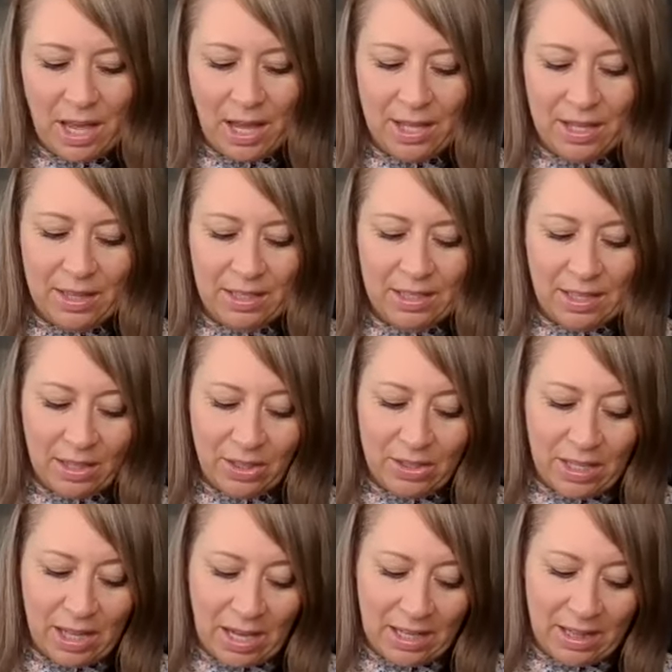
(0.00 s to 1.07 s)
The
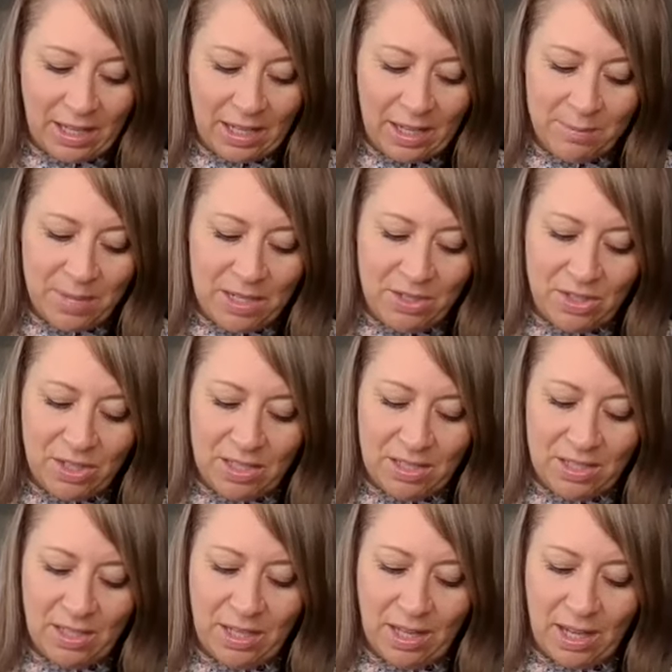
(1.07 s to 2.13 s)
yellow light, like I
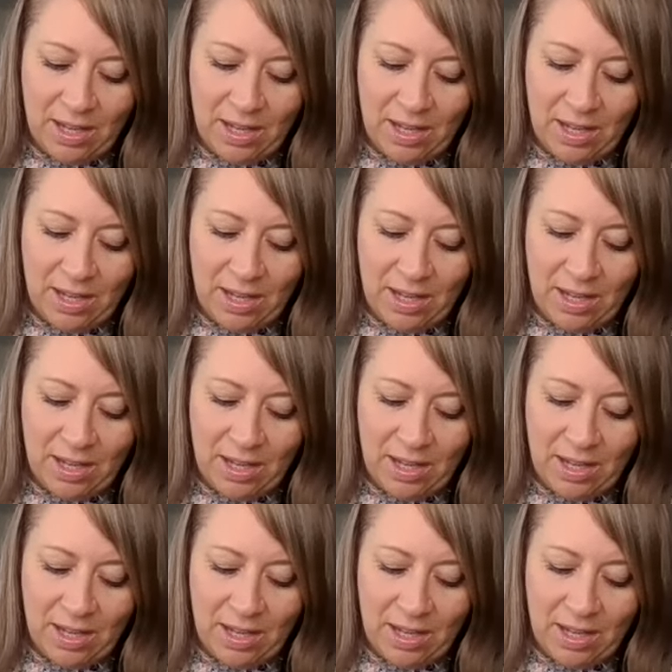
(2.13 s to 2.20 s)
mentioned,